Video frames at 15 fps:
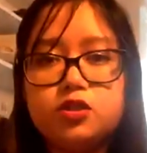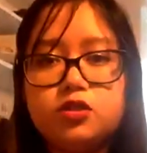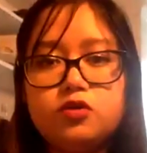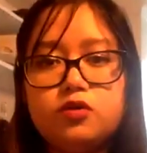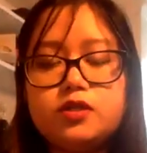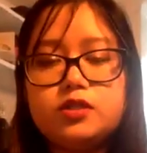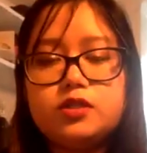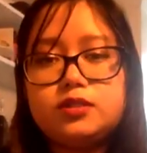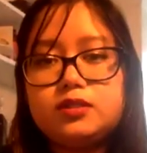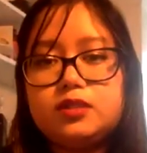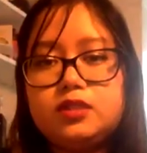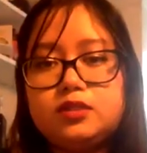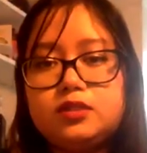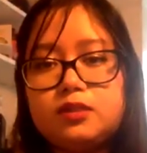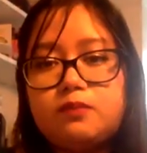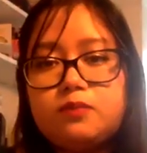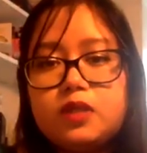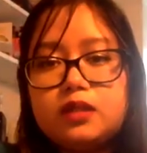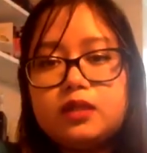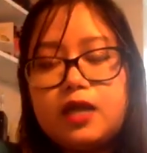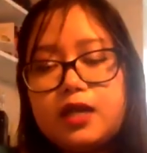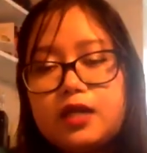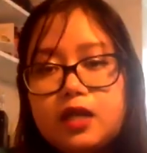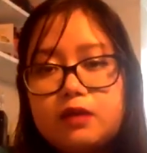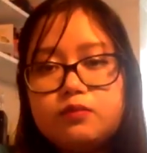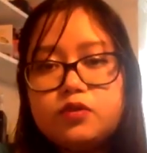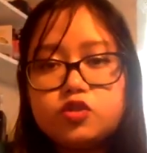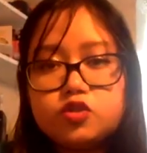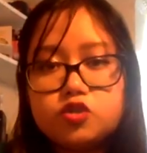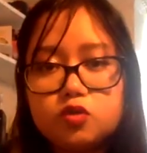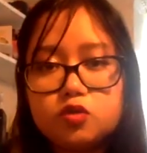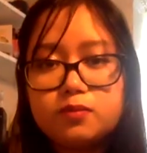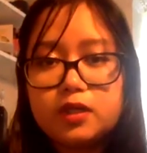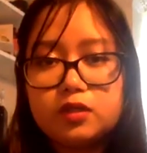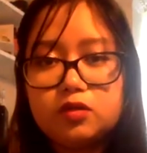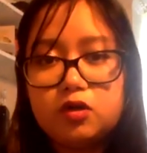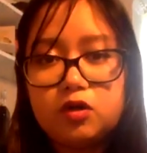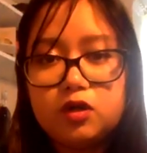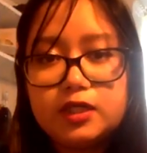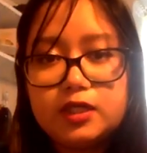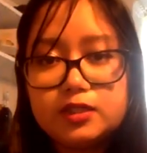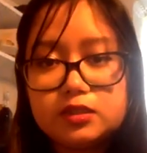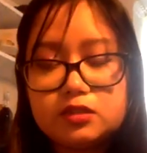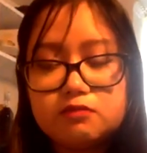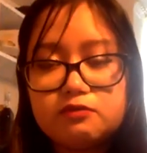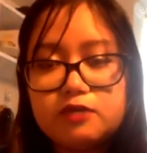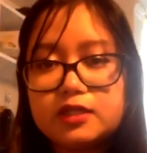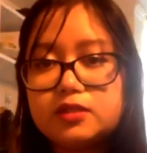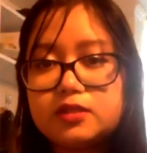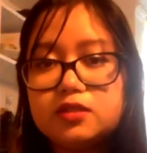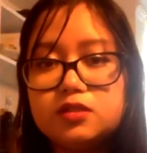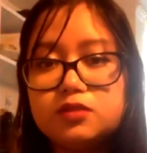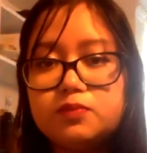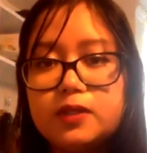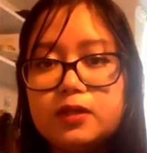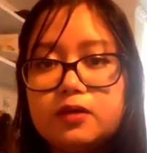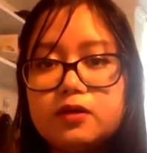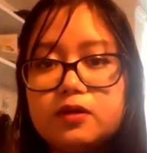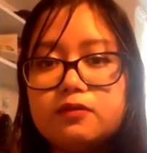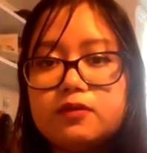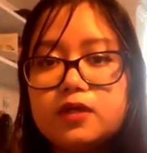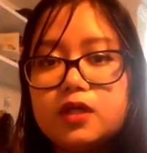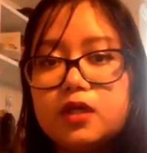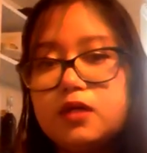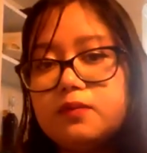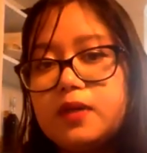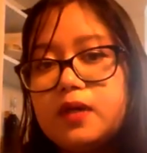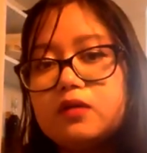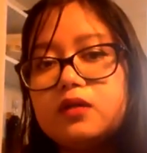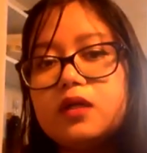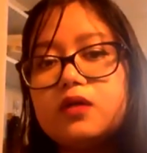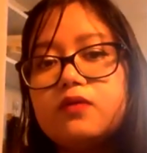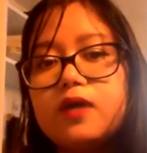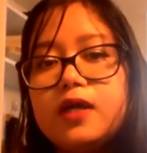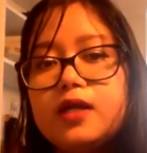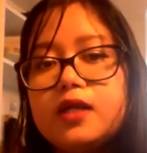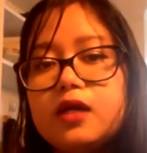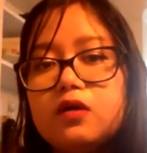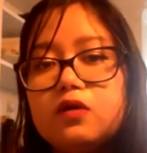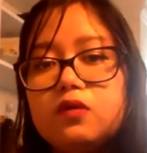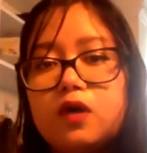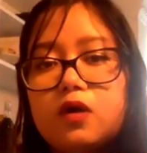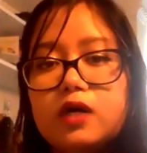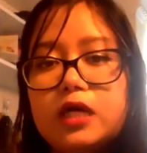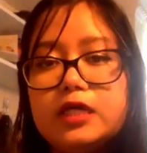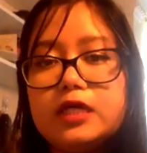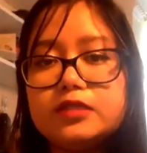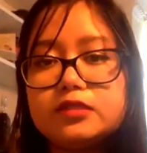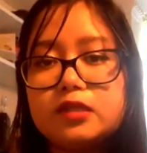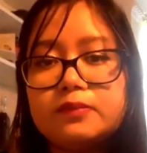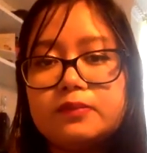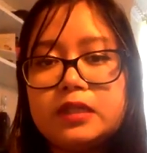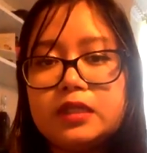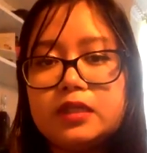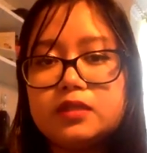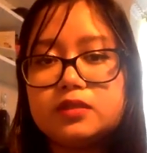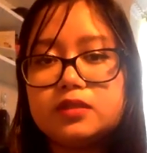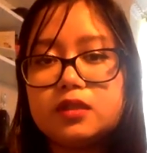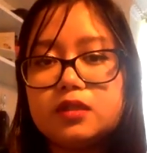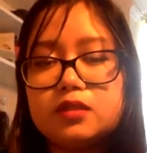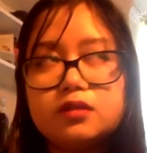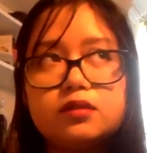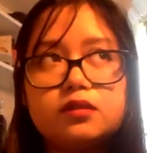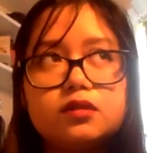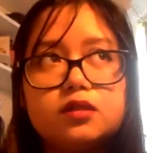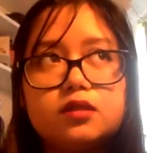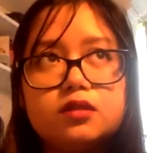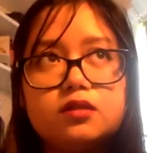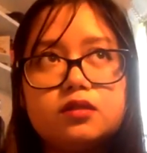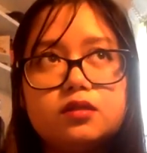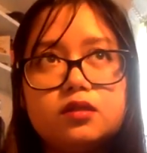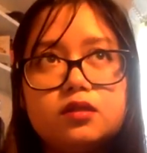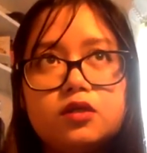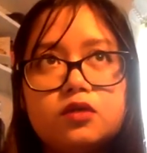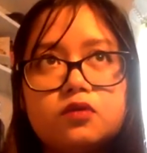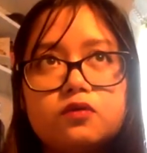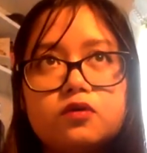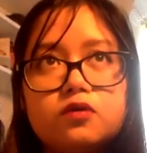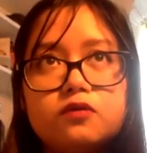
you know it's it's something that i'm sure my colleagues in the vaccines pillar are thinking about right now our latest update is that that you know